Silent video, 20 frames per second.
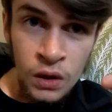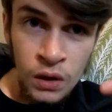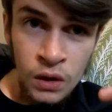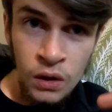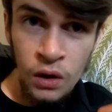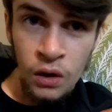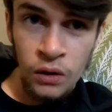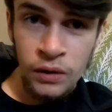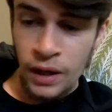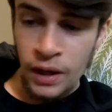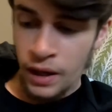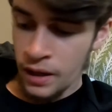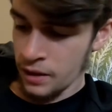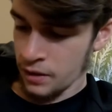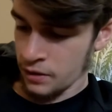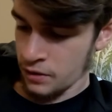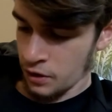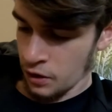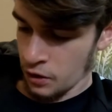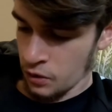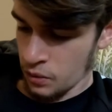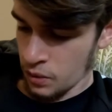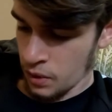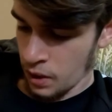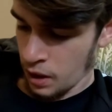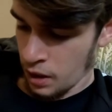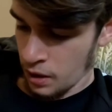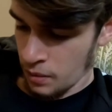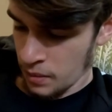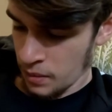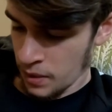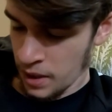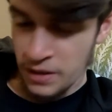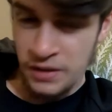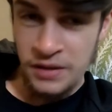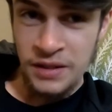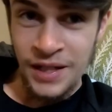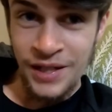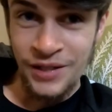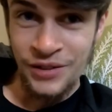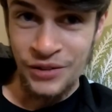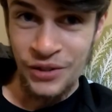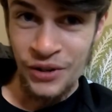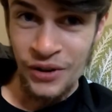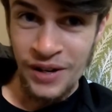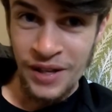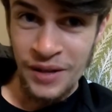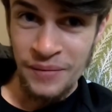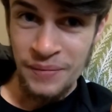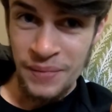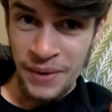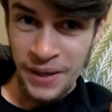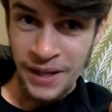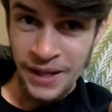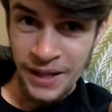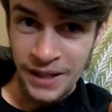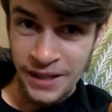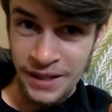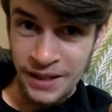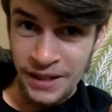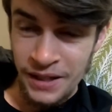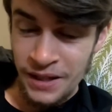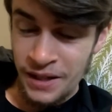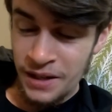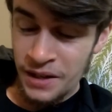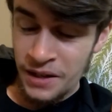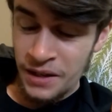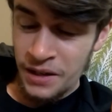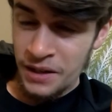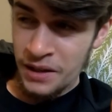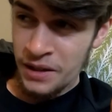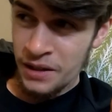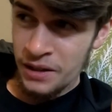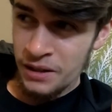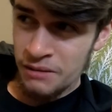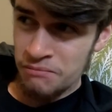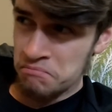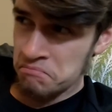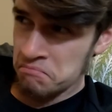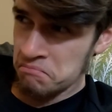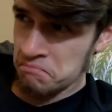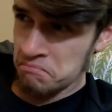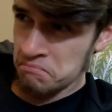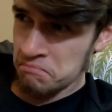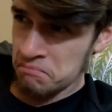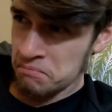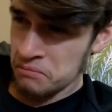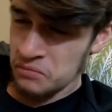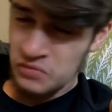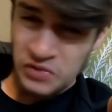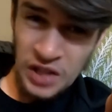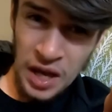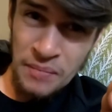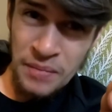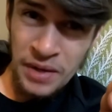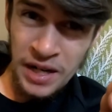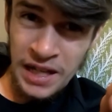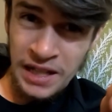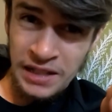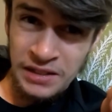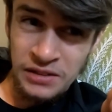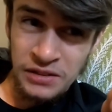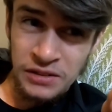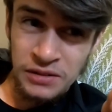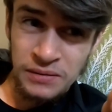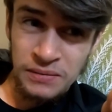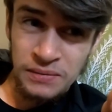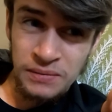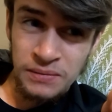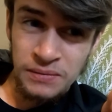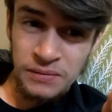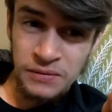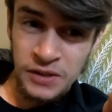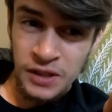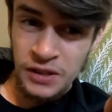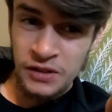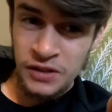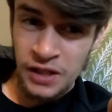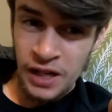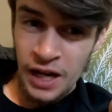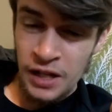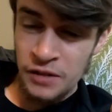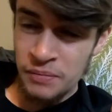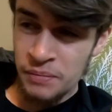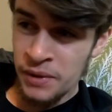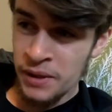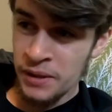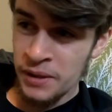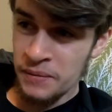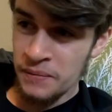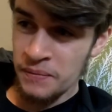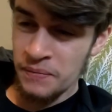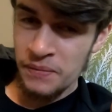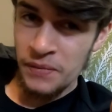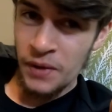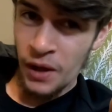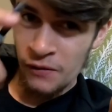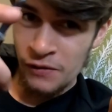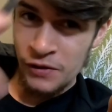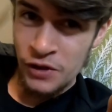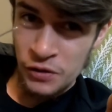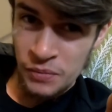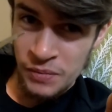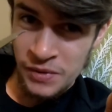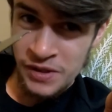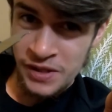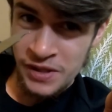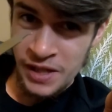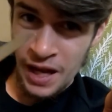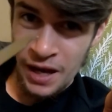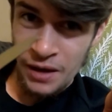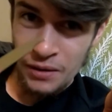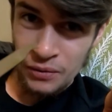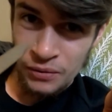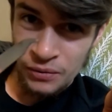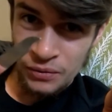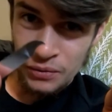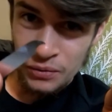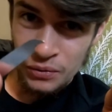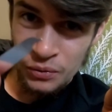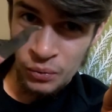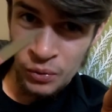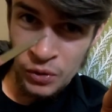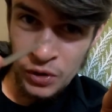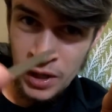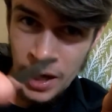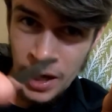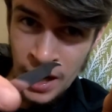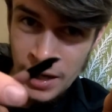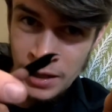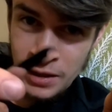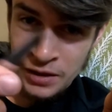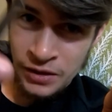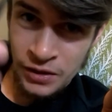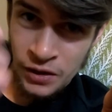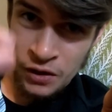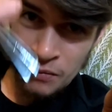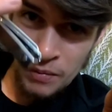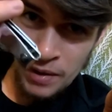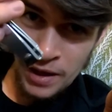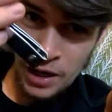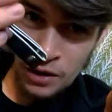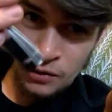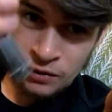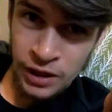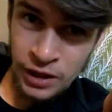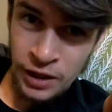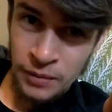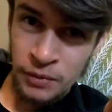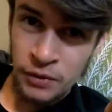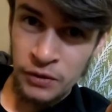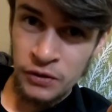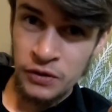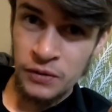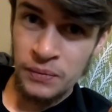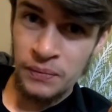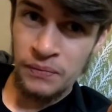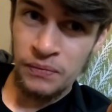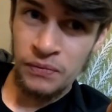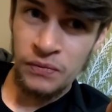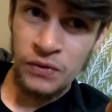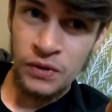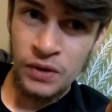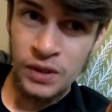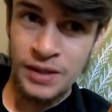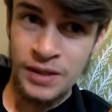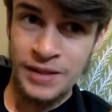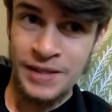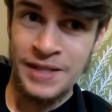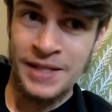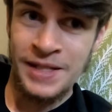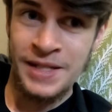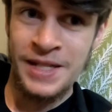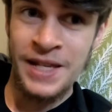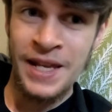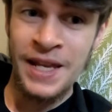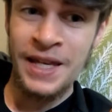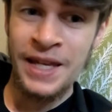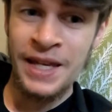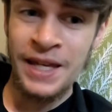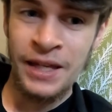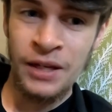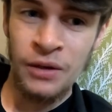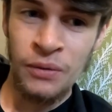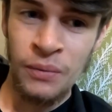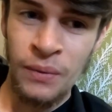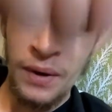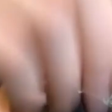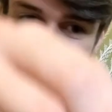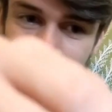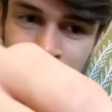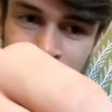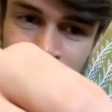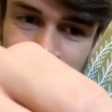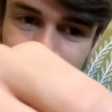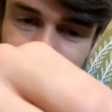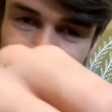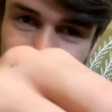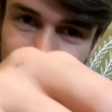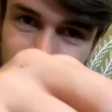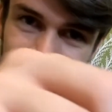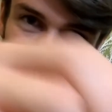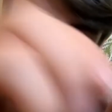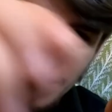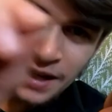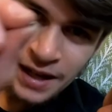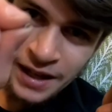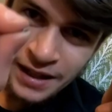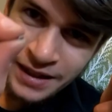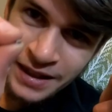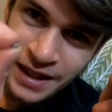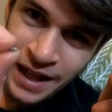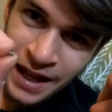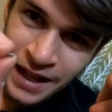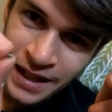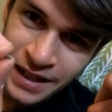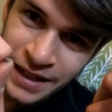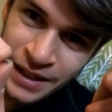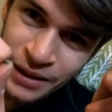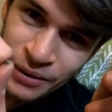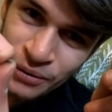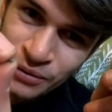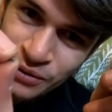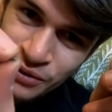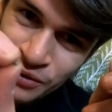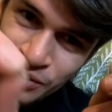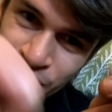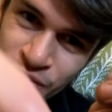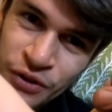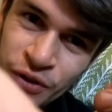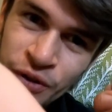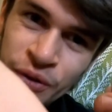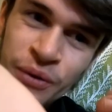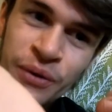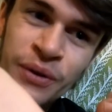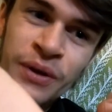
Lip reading: Okay, so it's literally been 10 minutes since the last bit. I've literally been sat with the end of my nail clippers, digging away at that little screw.